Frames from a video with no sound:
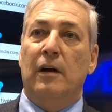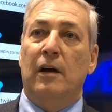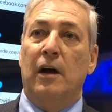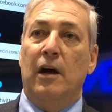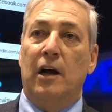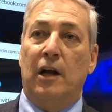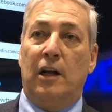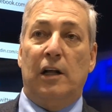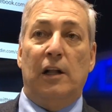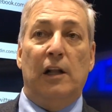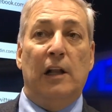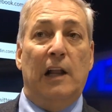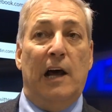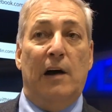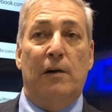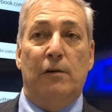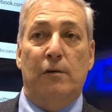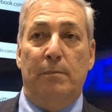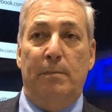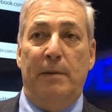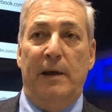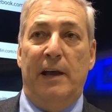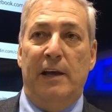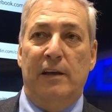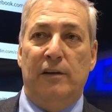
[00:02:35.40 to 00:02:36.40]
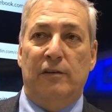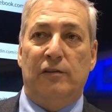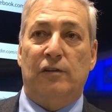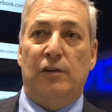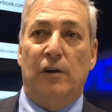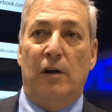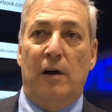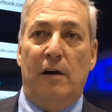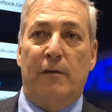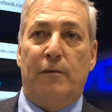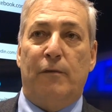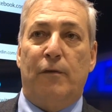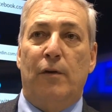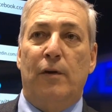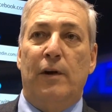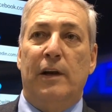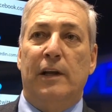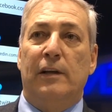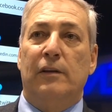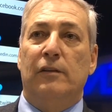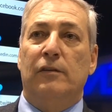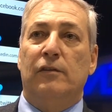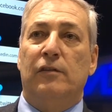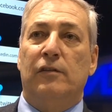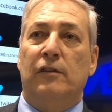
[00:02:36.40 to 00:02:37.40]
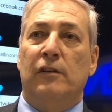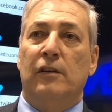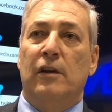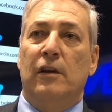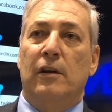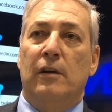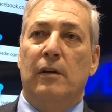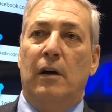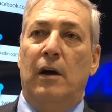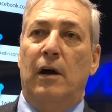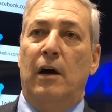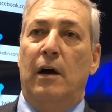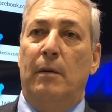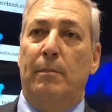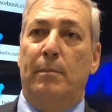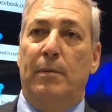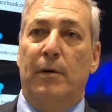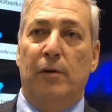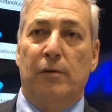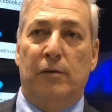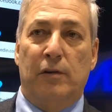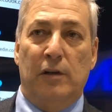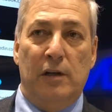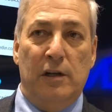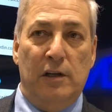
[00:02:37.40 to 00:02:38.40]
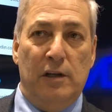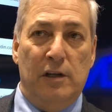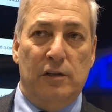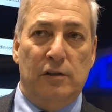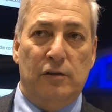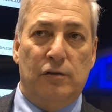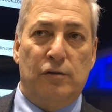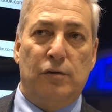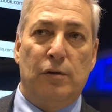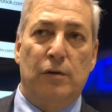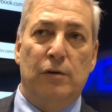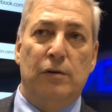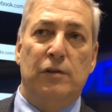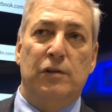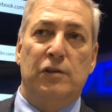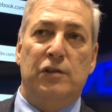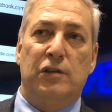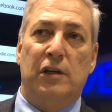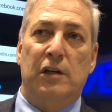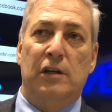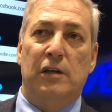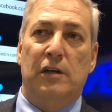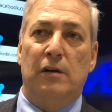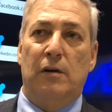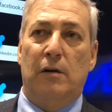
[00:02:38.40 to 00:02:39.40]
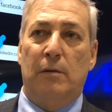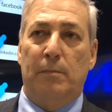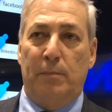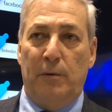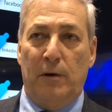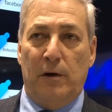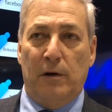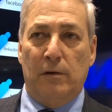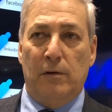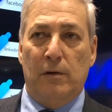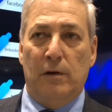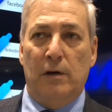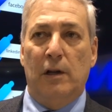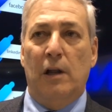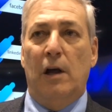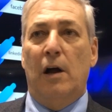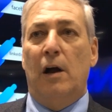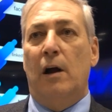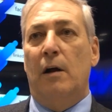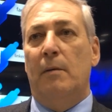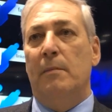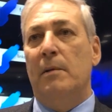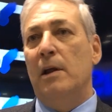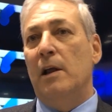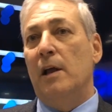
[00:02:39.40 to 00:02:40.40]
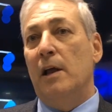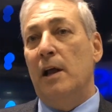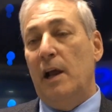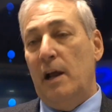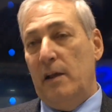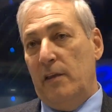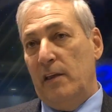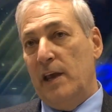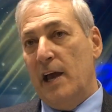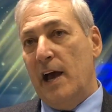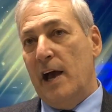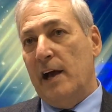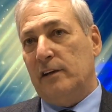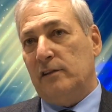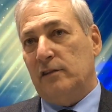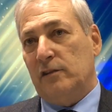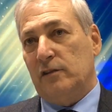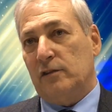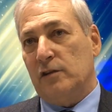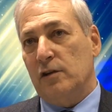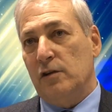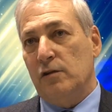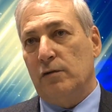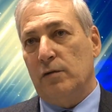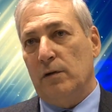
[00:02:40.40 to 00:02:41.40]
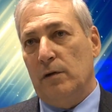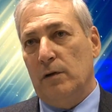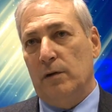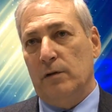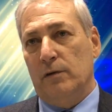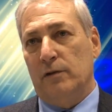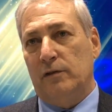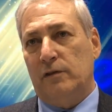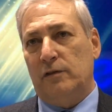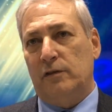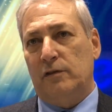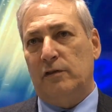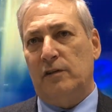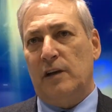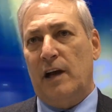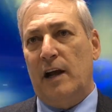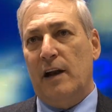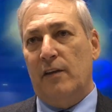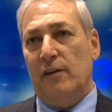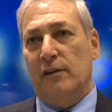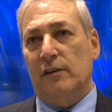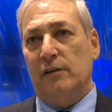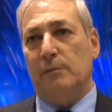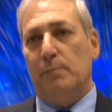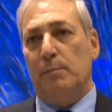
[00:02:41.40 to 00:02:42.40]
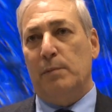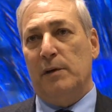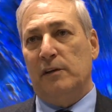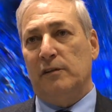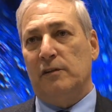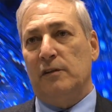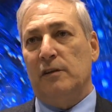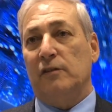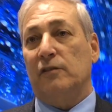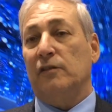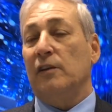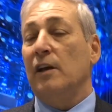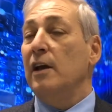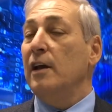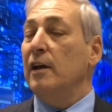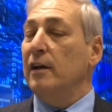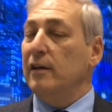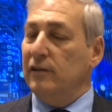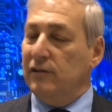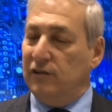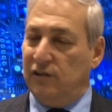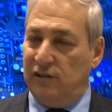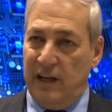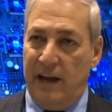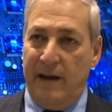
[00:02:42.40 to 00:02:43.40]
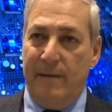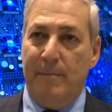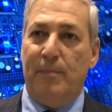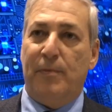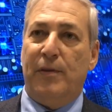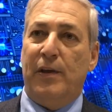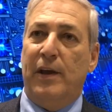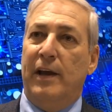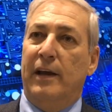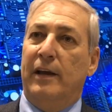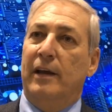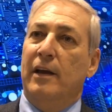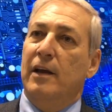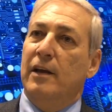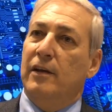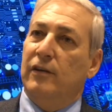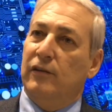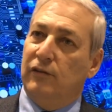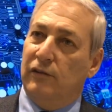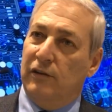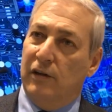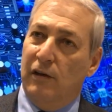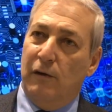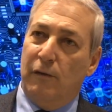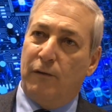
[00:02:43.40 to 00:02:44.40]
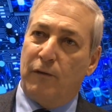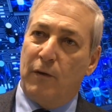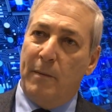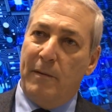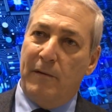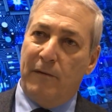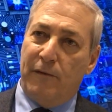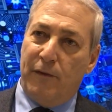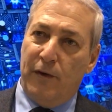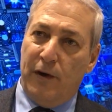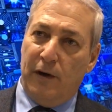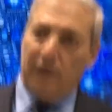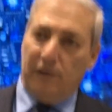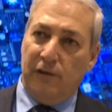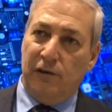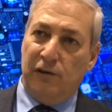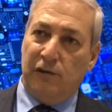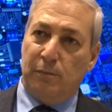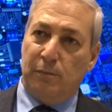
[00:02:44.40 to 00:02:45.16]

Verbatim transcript: Uh, Cloud-based offerings, uh, both in the intrusion or burglar alarm and the access control side of this business, same thing. Still from a fairly